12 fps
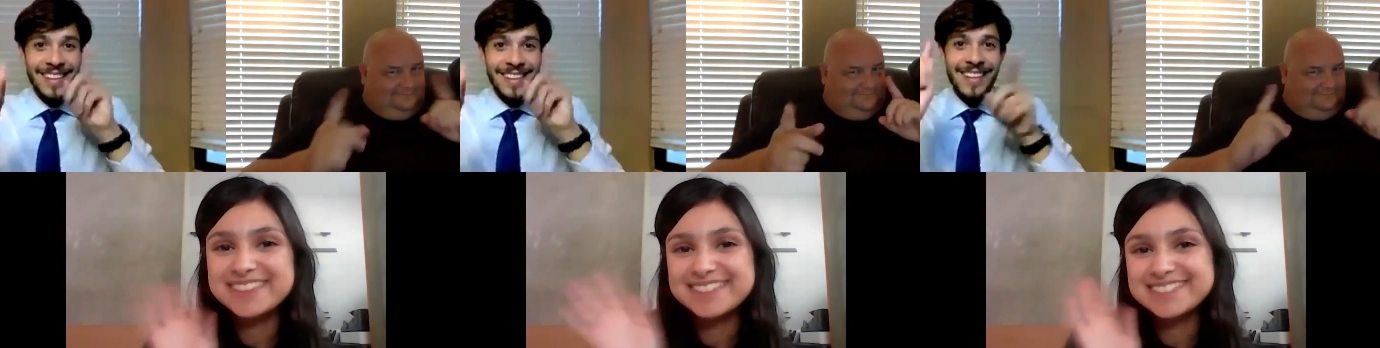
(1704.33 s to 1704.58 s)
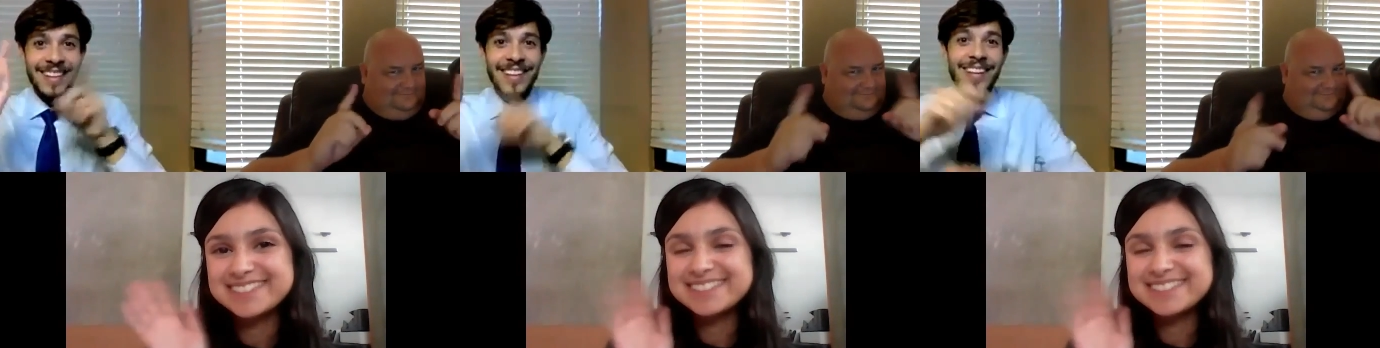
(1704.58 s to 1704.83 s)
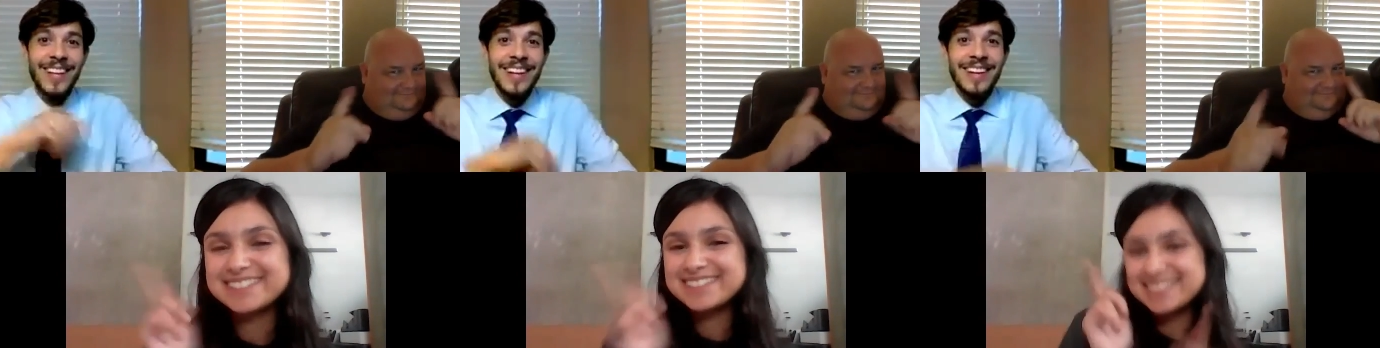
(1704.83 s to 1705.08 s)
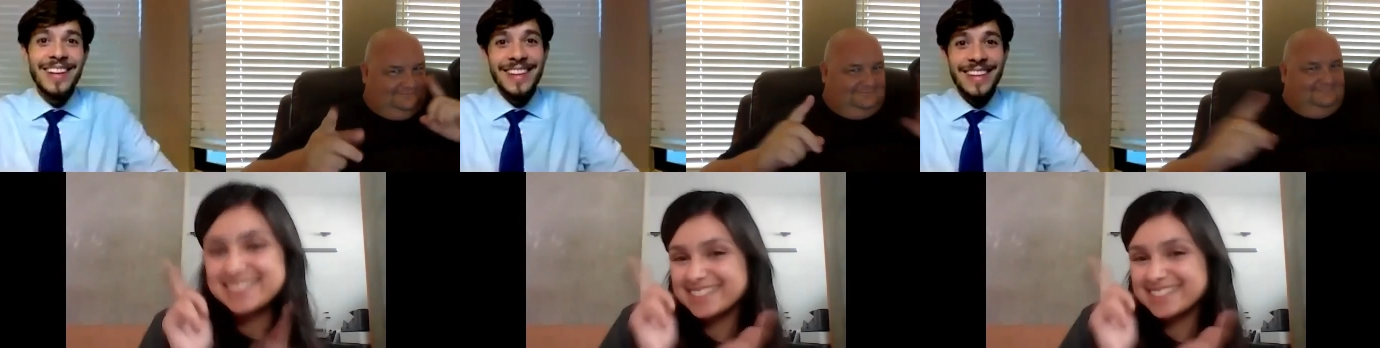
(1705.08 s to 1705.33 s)

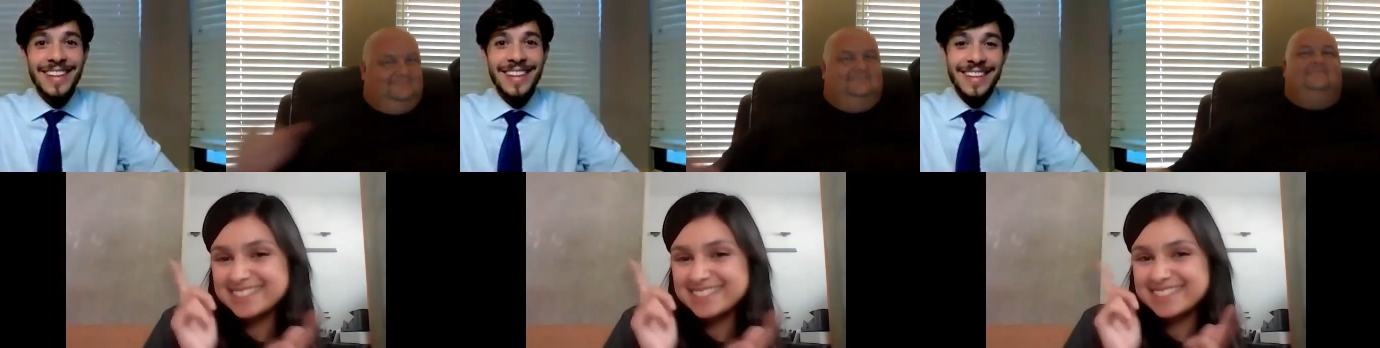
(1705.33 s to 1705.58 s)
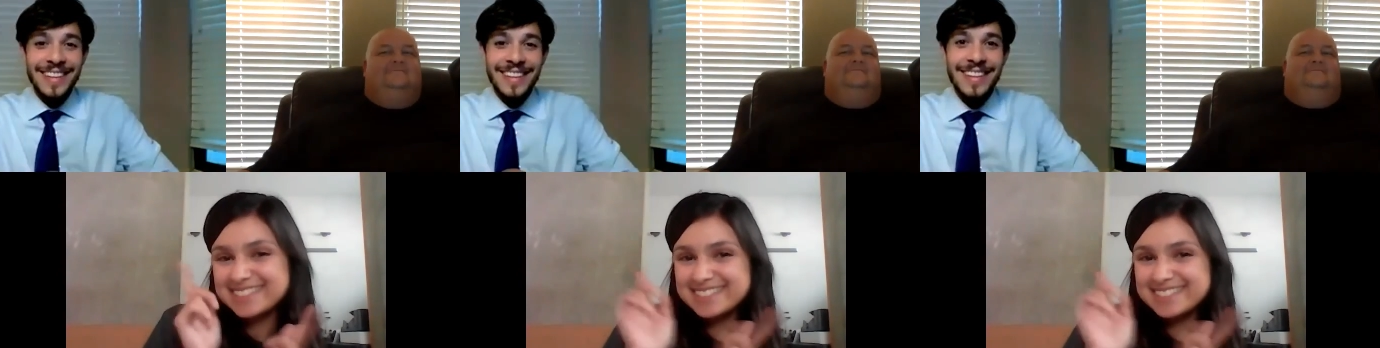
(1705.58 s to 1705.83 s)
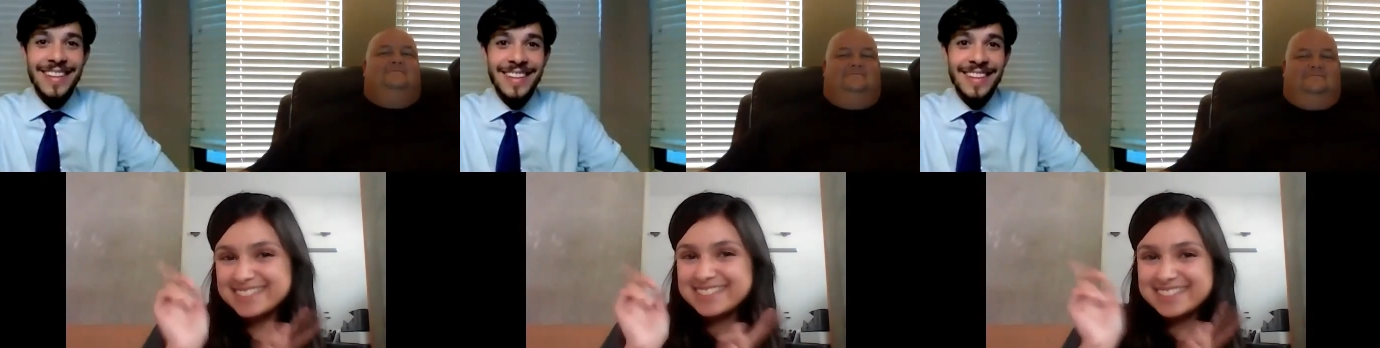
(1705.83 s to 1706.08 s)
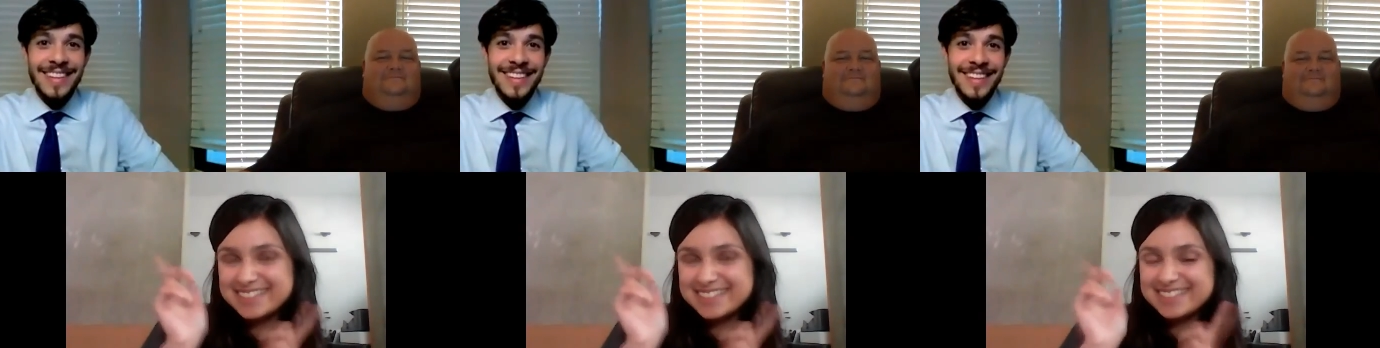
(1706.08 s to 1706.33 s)
Nobody speaks.